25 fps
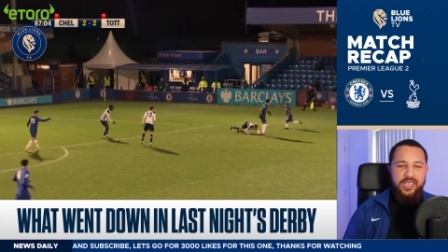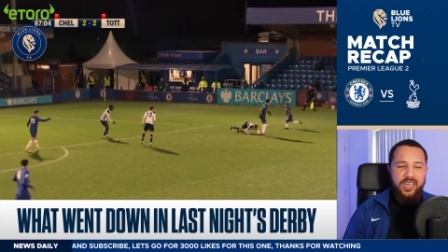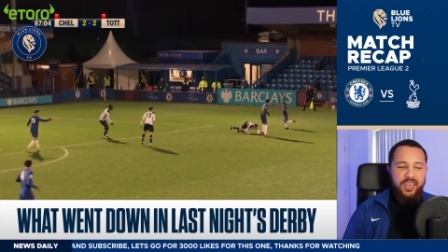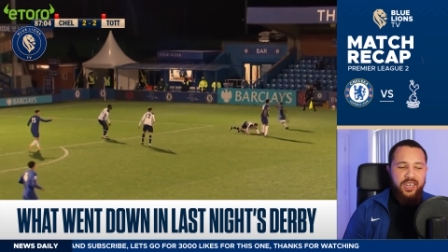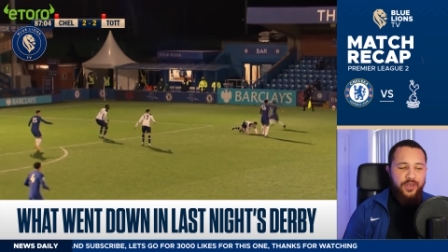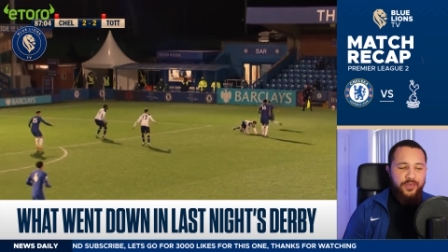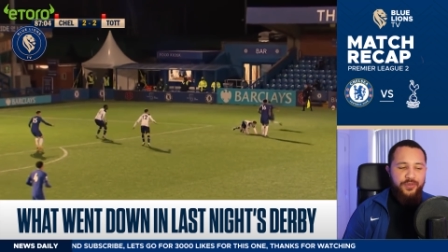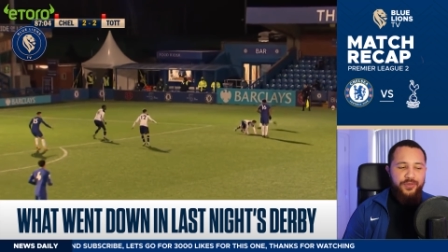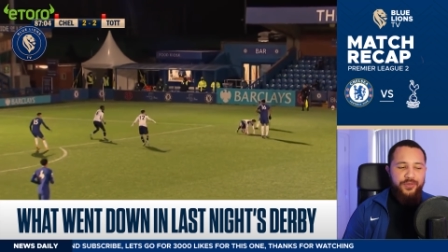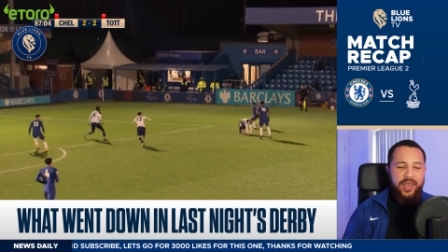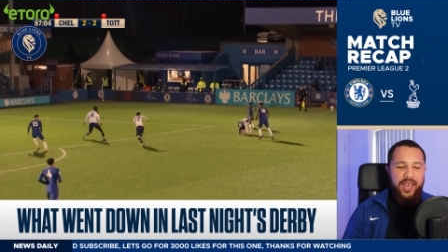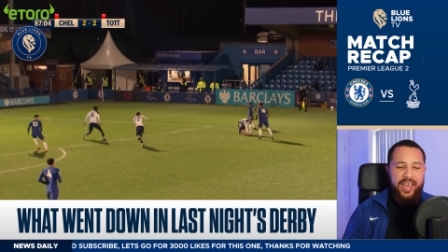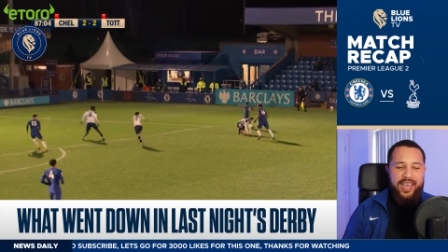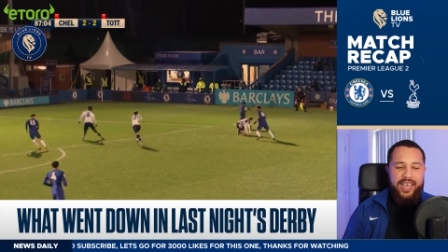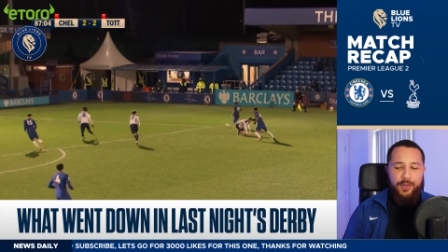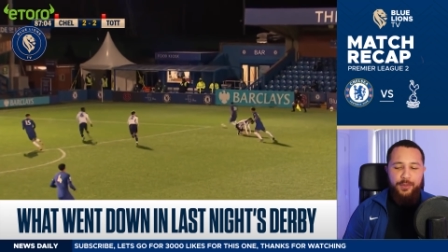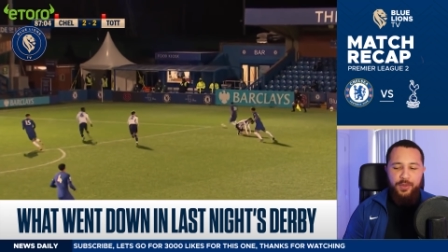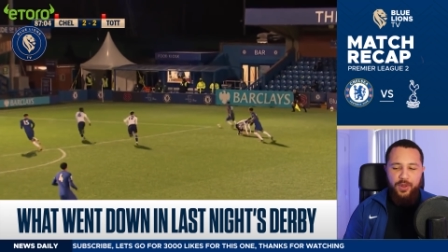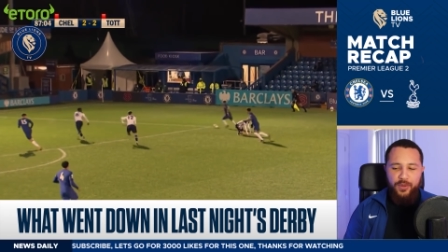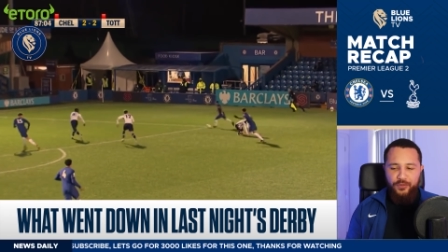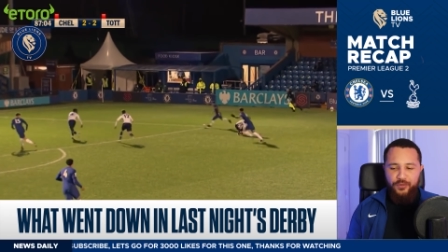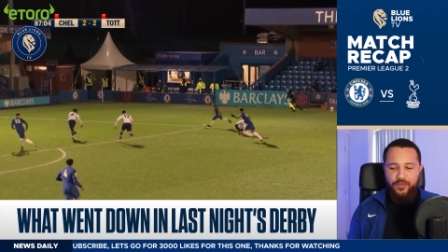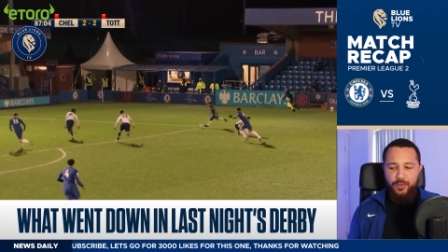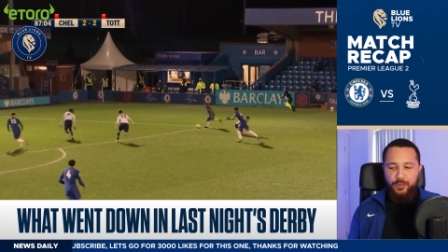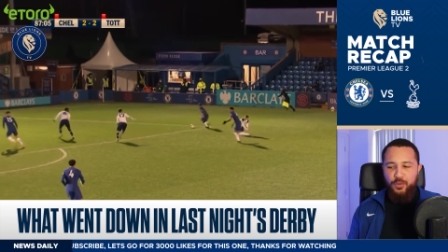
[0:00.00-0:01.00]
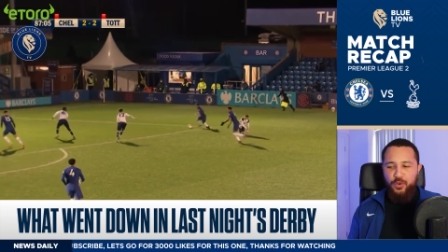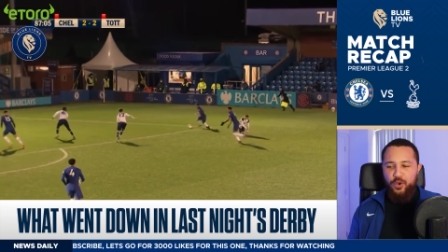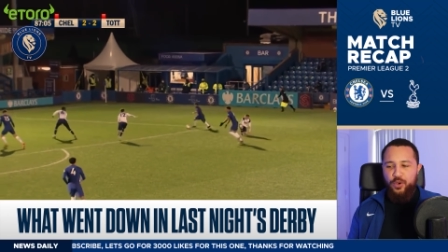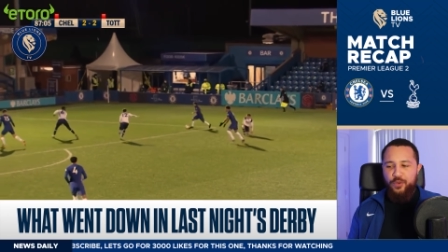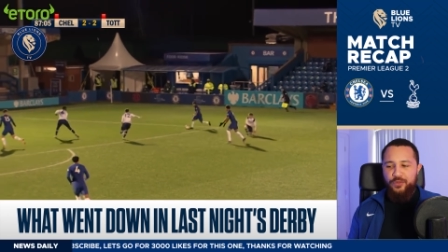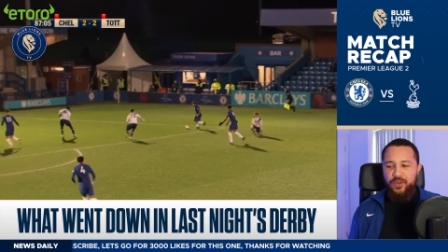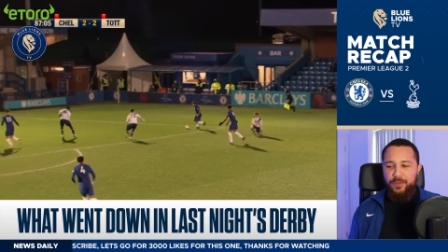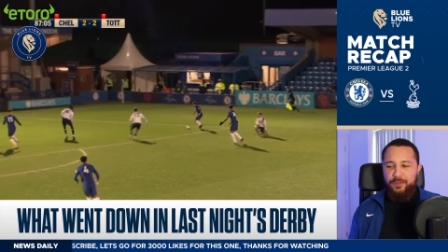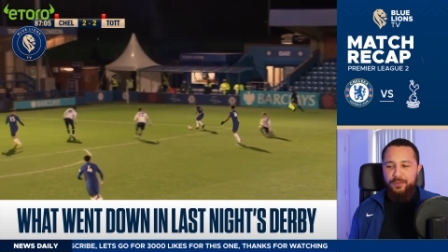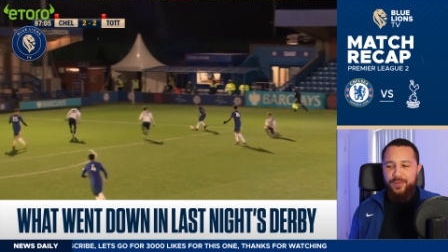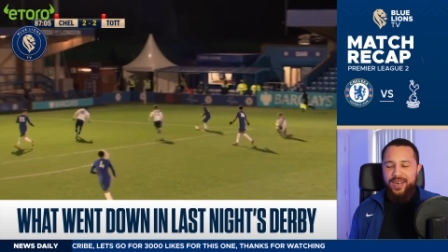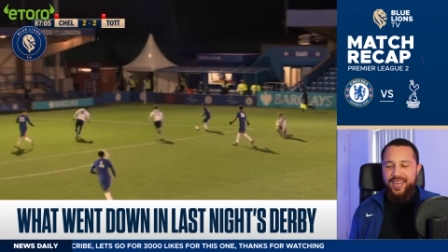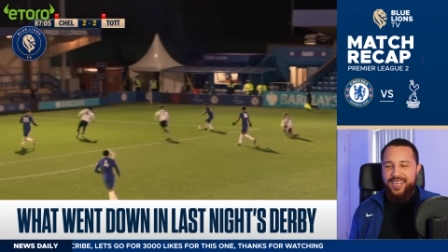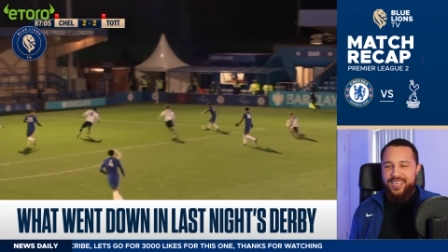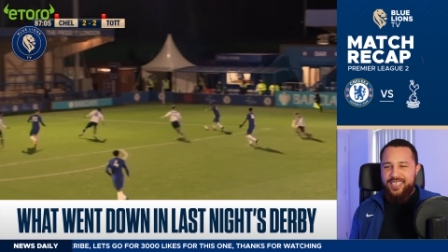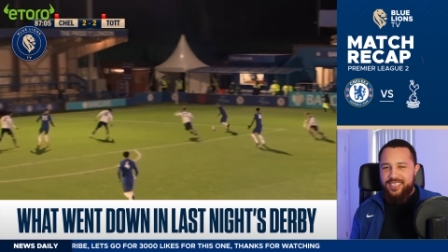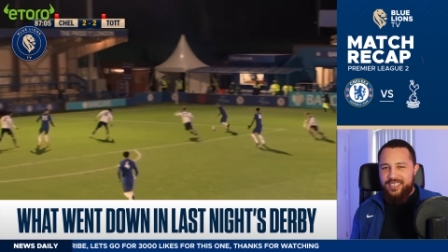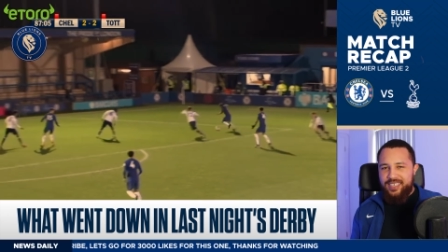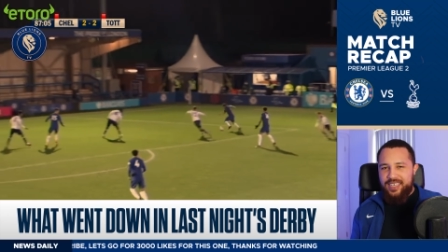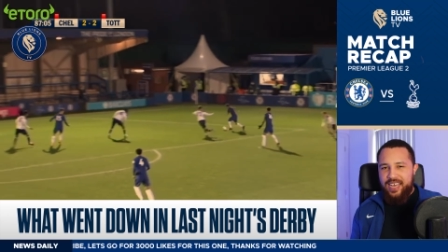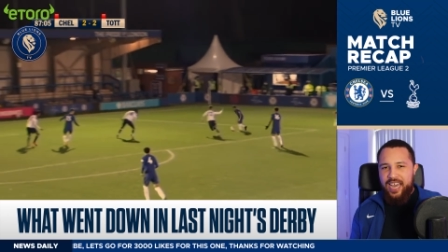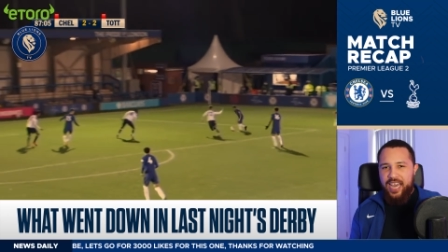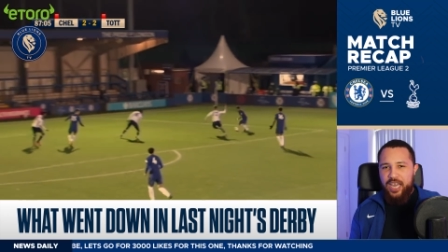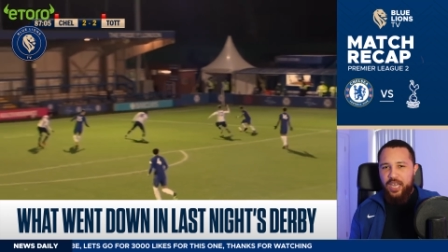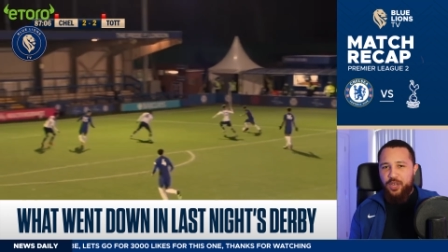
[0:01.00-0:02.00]
I love how he went for more of a
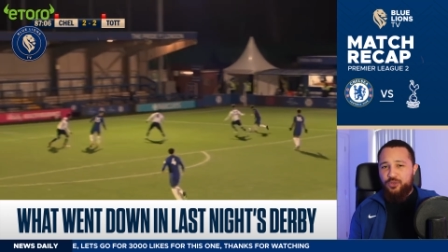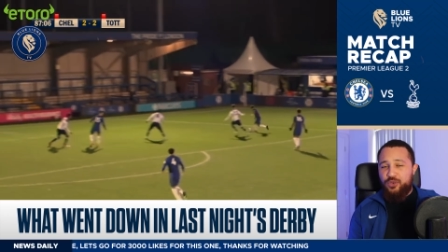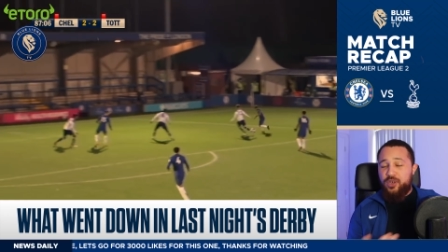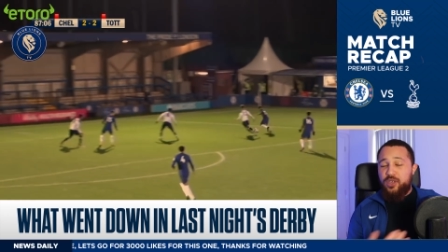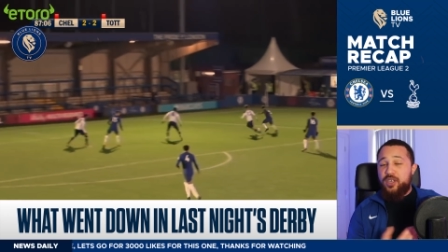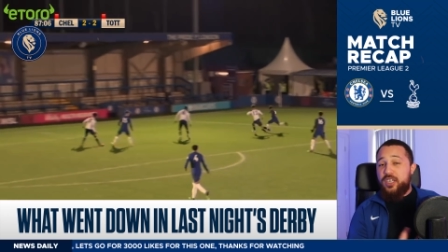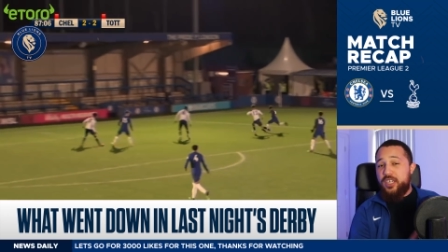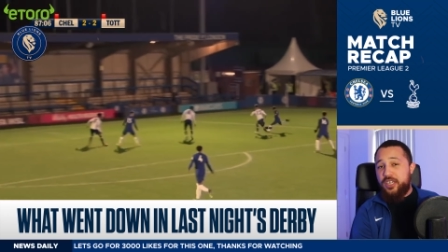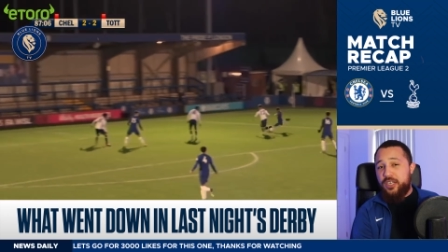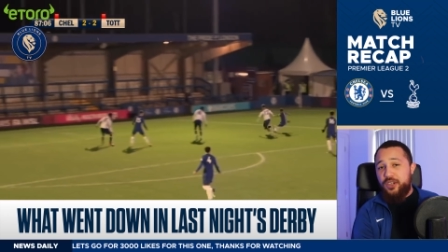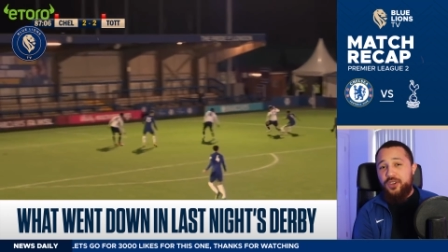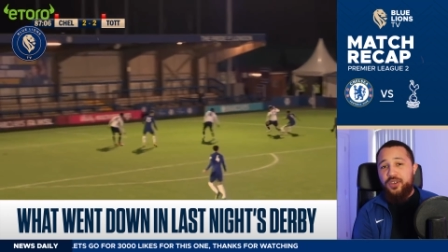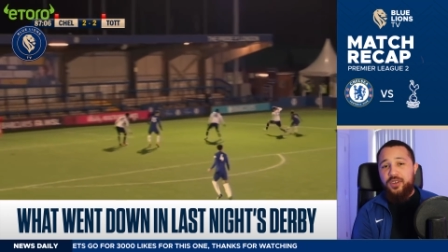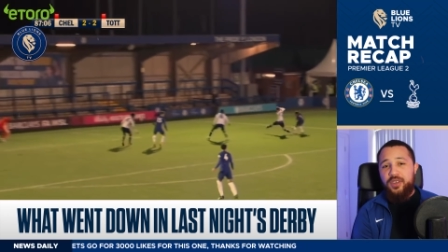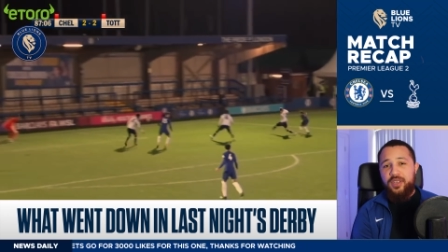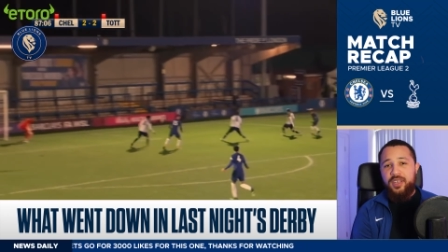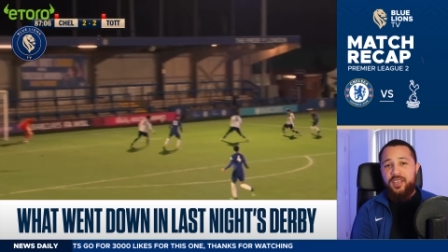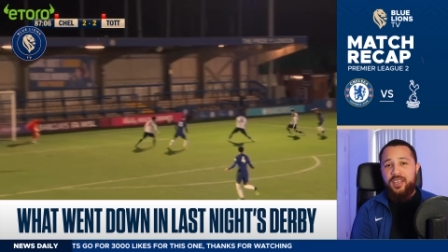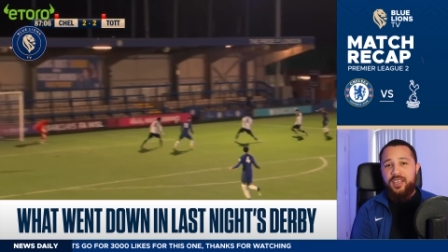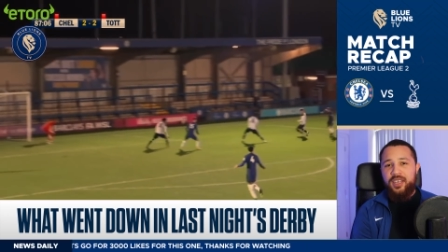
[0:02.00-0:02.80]
place accurate shot